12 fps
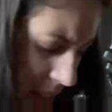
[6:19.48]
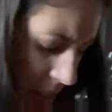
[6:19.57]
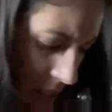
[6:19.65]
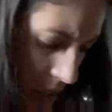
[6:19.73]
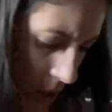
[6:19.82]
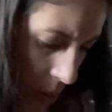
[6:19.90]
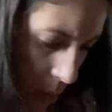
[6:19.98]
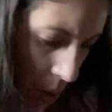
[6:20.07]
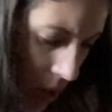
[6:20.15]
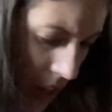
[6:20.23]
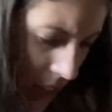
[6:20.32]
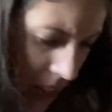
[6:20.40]
look
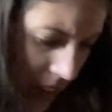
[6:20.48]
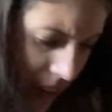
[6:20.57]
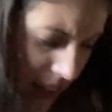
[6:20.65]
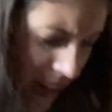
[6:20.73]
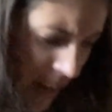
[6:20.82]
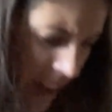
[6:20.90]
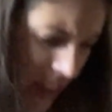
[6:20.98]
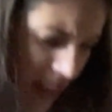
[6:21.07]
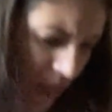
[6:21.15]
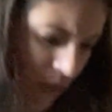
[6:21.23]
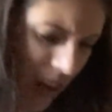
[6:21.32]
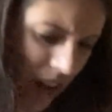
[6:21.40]
pretty good. I think
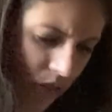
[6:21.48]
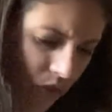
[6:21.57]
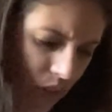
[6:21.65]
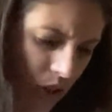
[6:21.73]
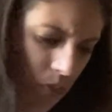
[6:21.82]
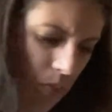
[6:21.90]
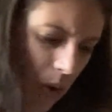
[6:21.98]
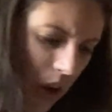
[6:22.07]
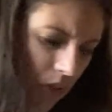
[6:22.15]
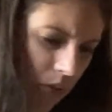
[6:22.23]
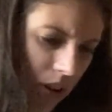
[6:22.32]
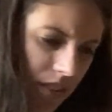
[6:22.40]
we've got a few
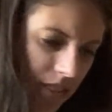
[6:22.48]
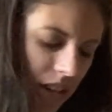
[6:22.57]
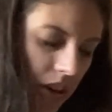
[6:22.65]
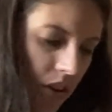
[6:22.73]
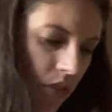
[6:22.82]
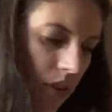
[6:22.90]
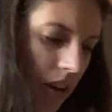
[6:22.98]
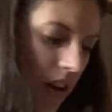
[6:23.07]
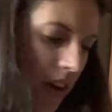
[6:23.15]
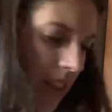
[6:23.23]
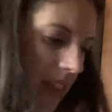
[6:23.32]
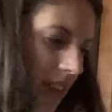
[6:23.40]
burnt ones though
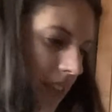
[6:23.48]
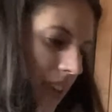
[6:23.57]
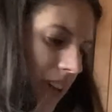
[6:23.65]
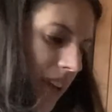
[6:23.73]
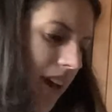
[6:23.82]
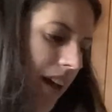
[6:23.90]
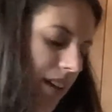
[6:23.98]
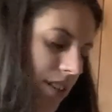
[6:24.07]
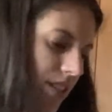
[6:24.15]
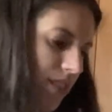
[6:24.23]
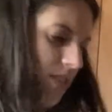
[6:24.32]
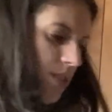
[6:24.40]
on the
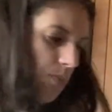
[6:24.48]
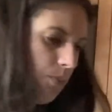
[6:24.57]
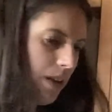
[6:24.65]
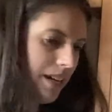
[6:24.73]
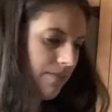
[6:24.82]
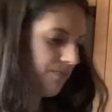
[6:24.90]
edges, but